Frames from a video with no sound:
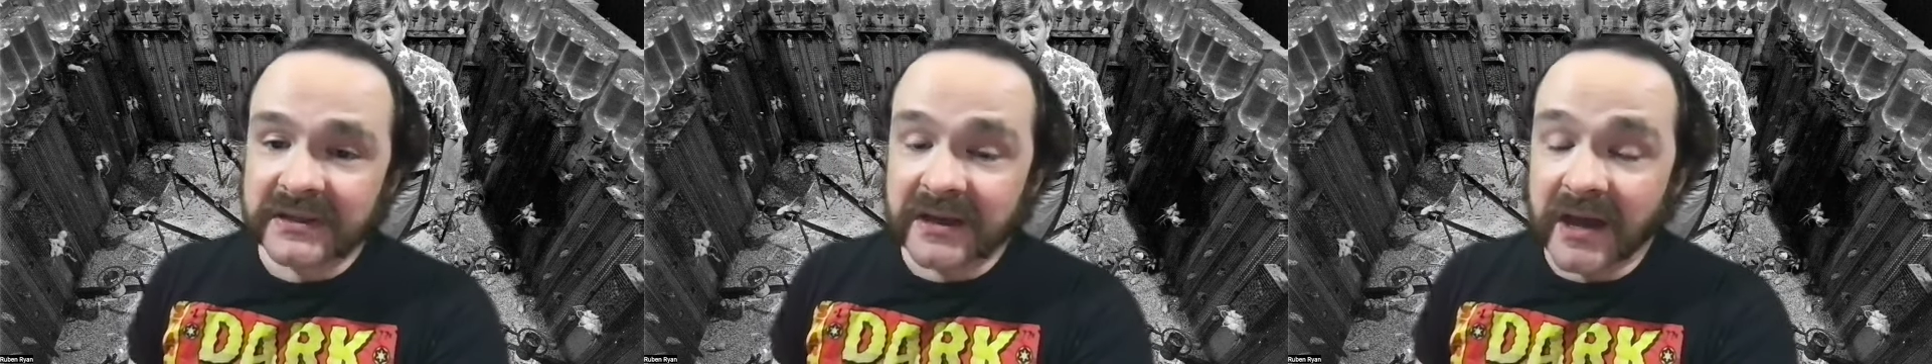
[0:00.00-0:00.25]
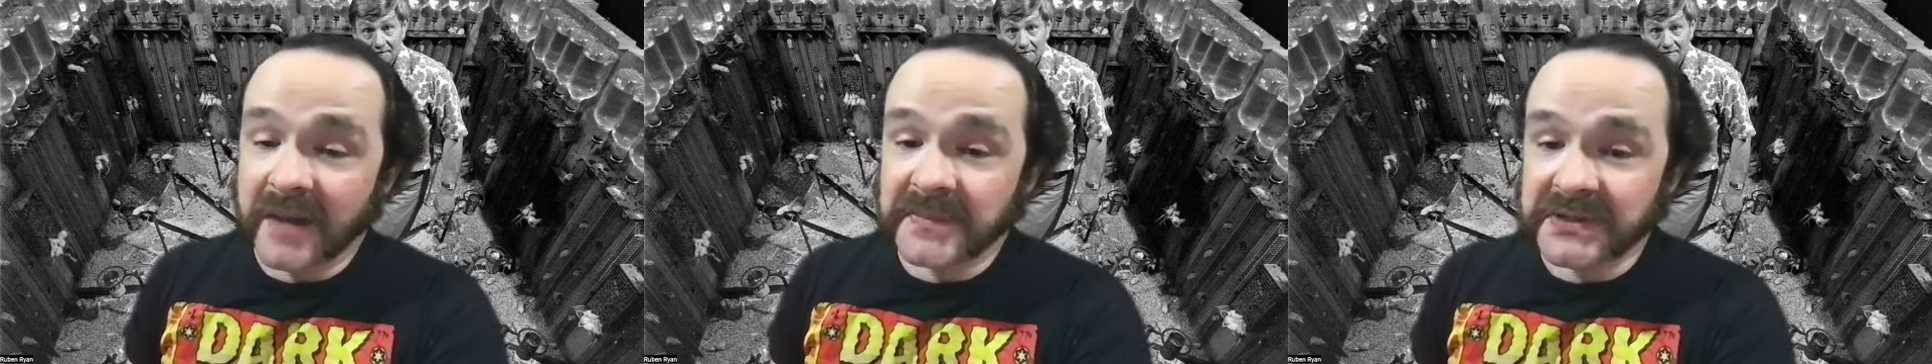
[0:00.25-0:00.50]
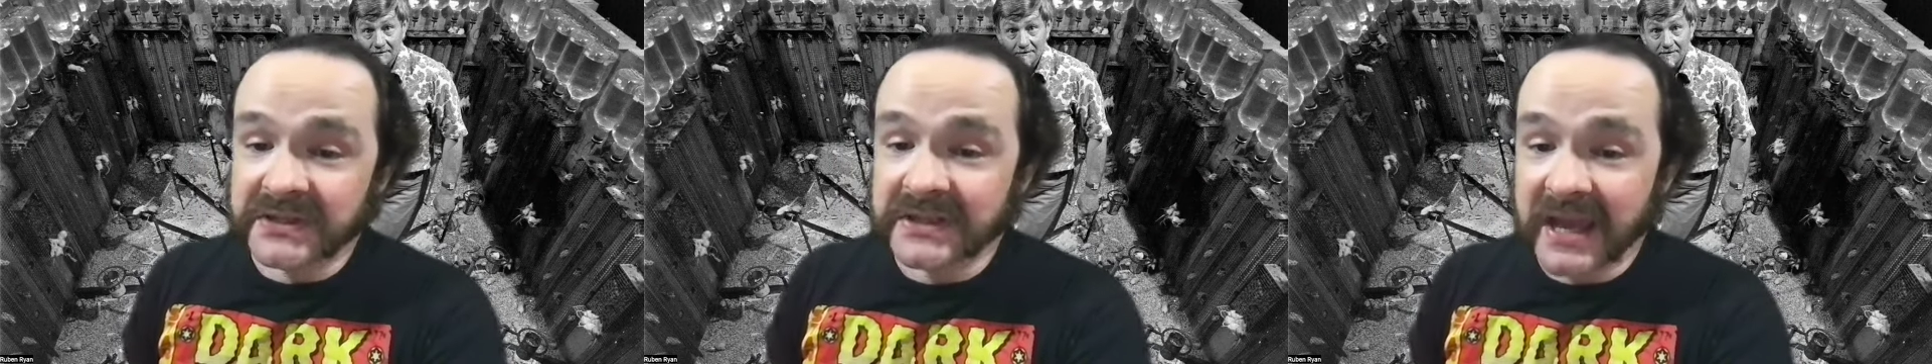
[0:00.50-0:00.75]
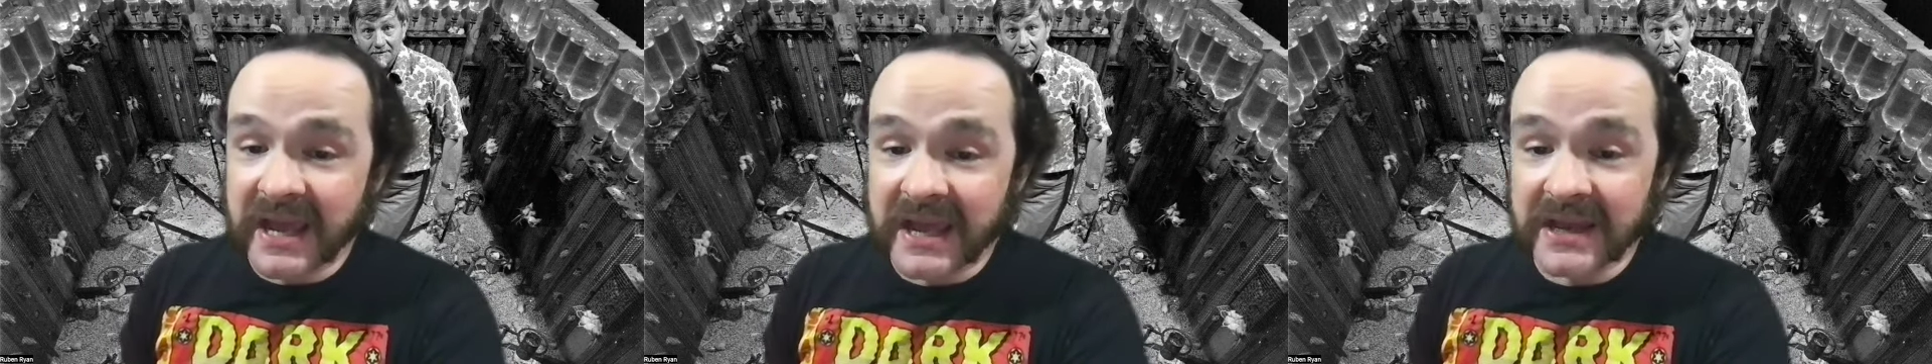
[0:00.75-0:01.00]
option
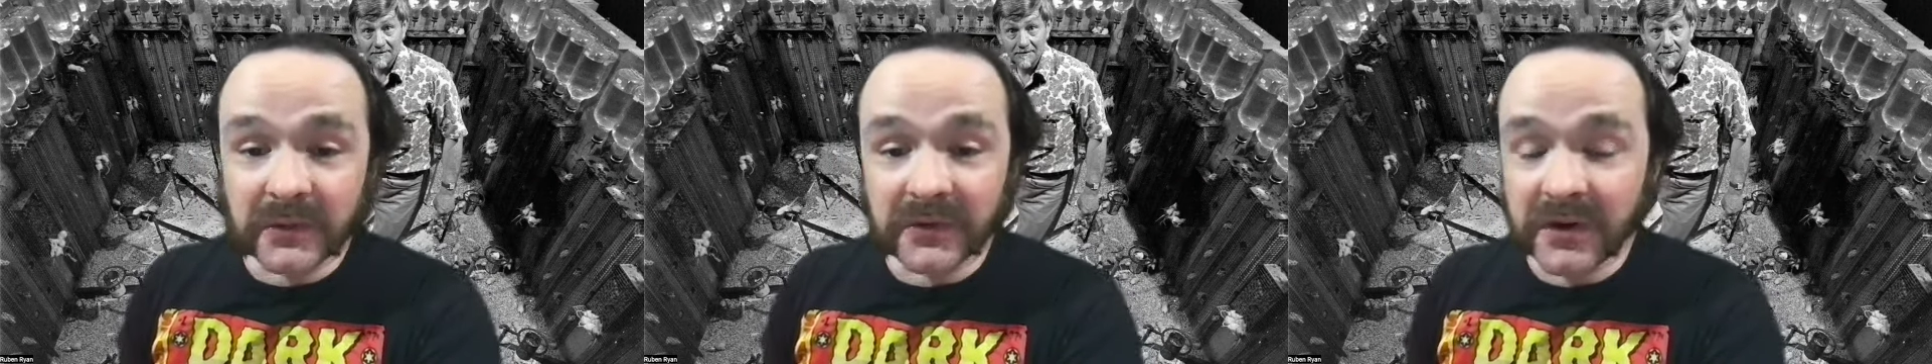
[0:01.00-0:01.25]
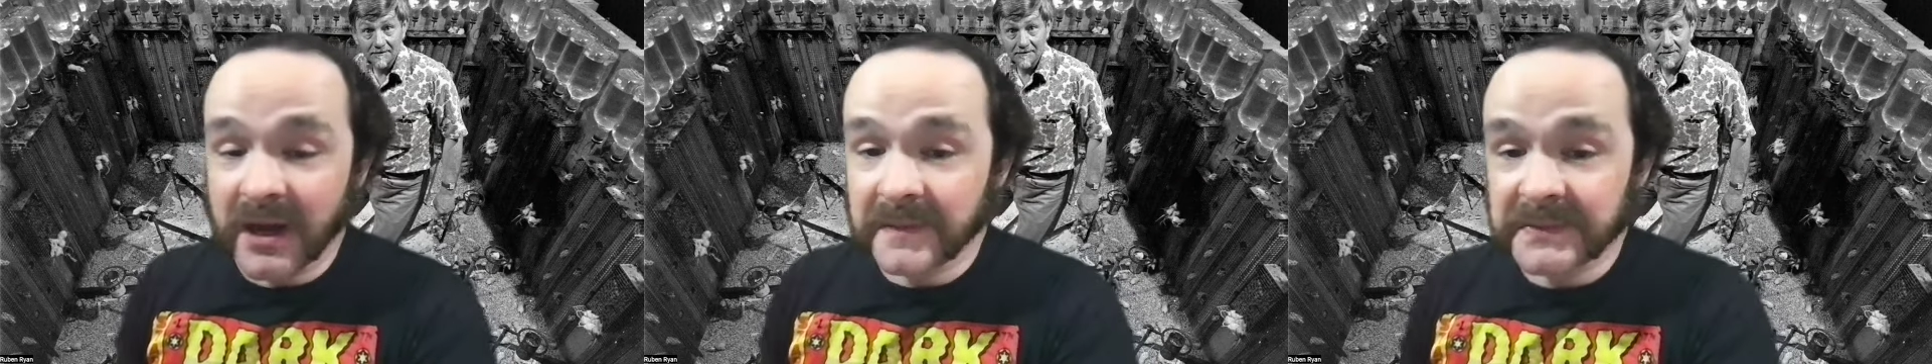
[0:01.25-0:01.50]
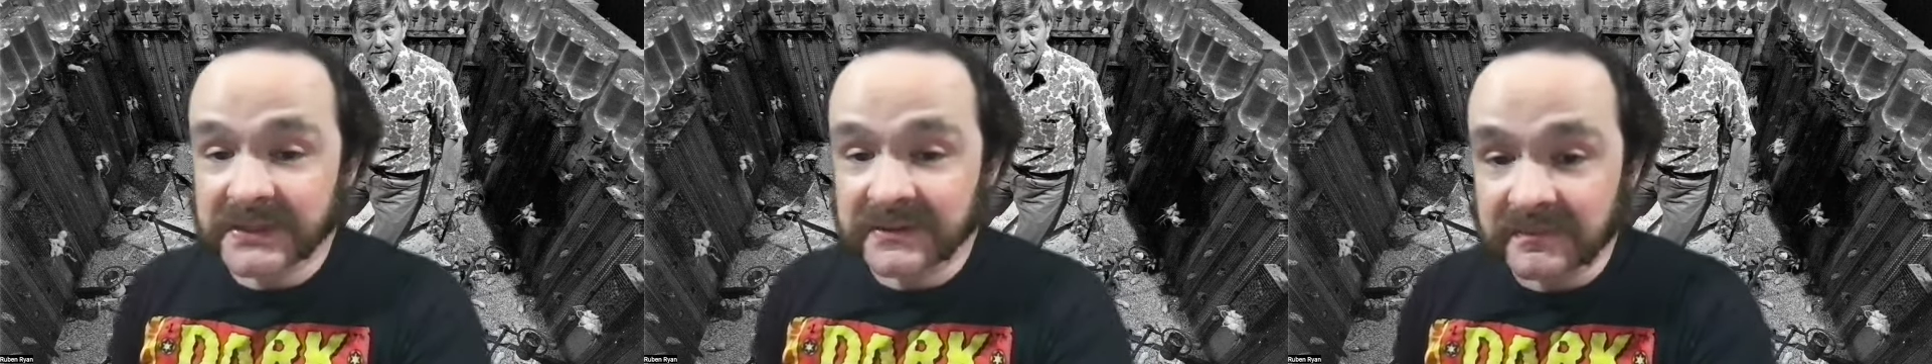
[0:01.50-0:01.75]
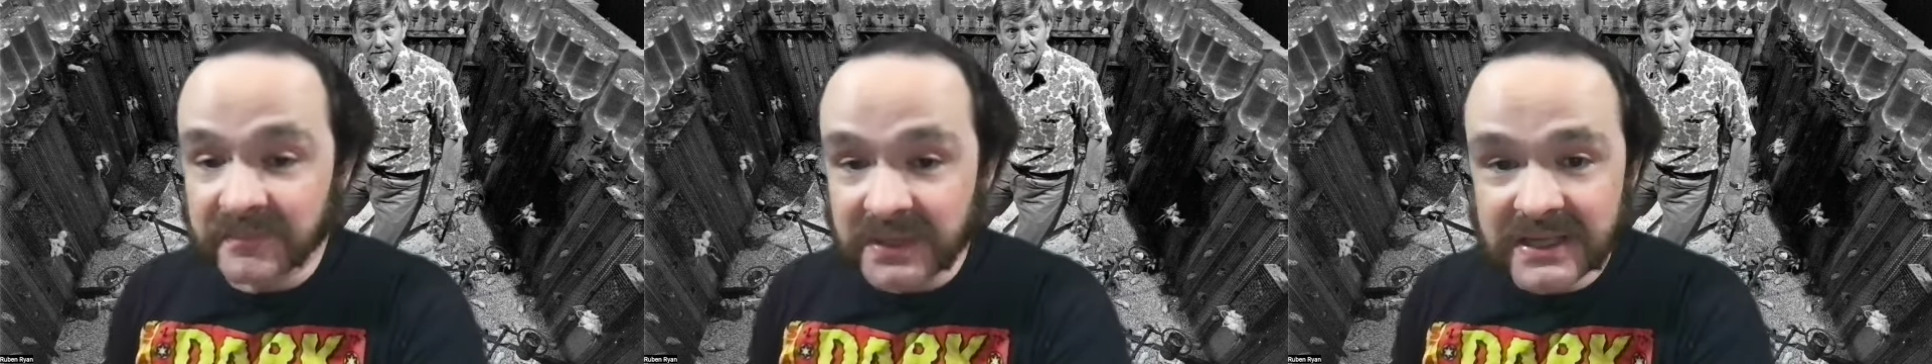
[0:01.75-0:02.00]
A or
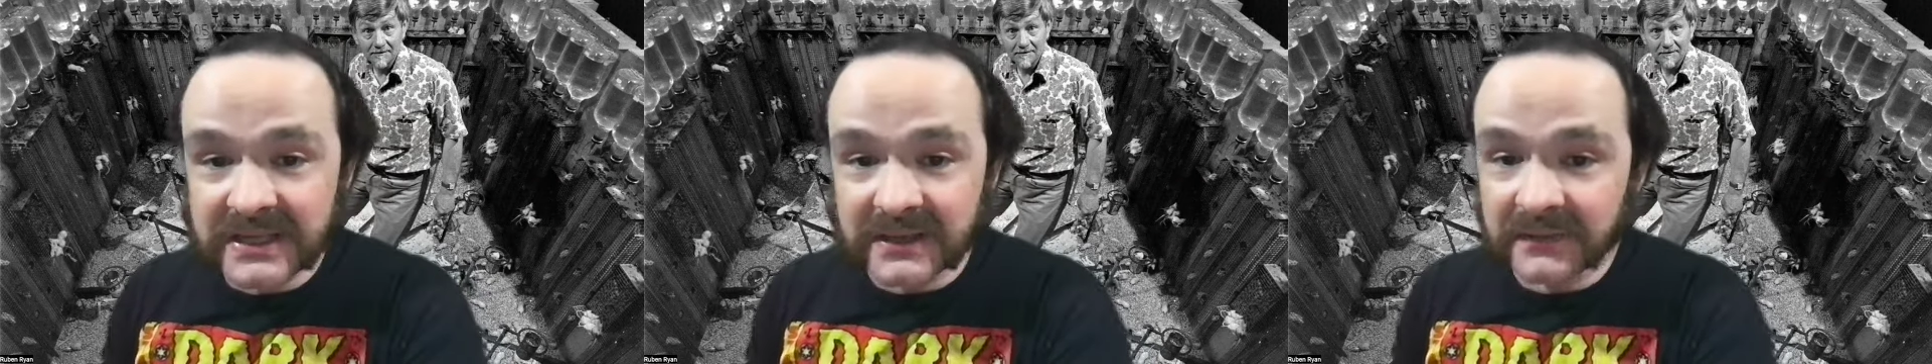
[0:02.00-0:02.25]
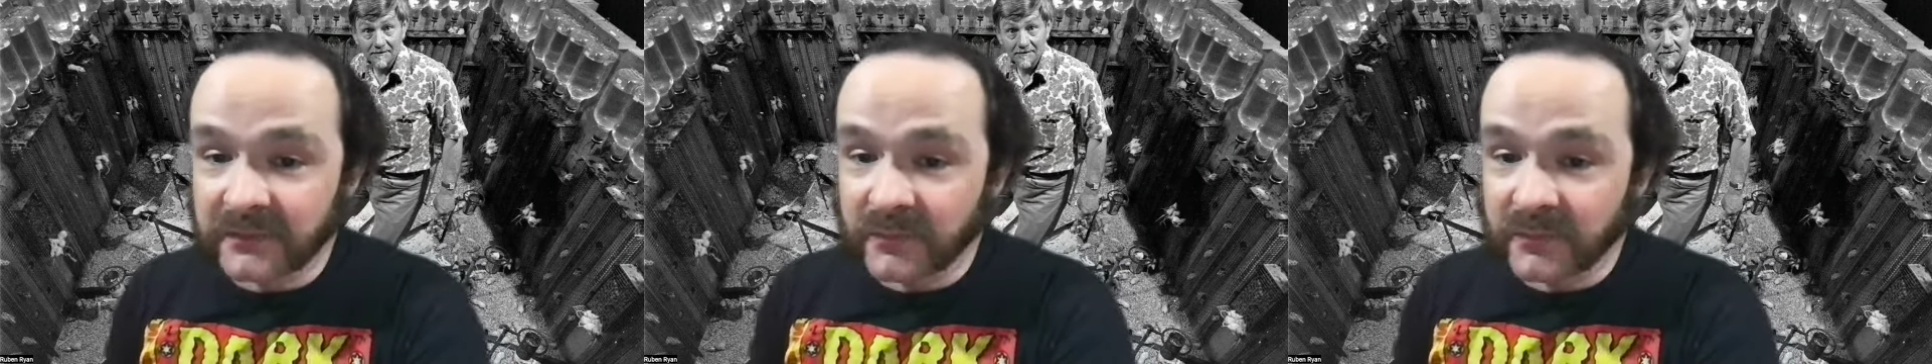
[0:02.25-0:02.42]
option B of